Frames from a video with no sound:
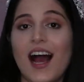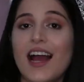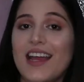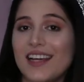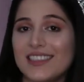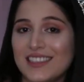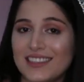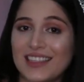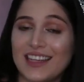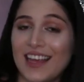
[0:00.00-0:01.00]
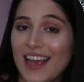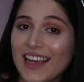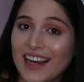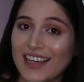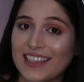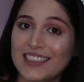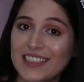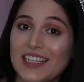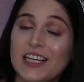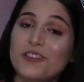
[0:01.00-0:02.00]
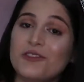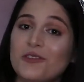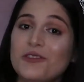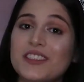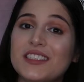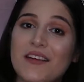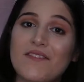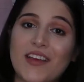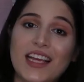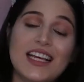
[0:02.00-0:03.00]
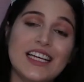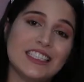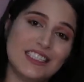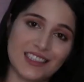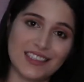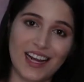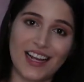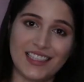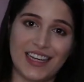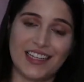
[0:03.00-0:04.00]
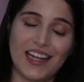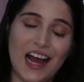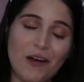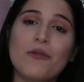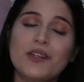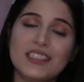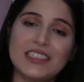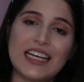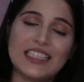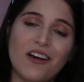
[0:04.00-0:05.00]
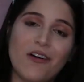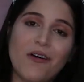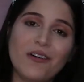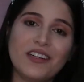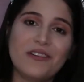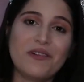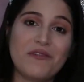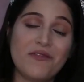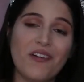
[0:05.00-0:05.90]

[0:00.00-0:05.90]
I asked the cake lady to do something just like that. I wanted that corner with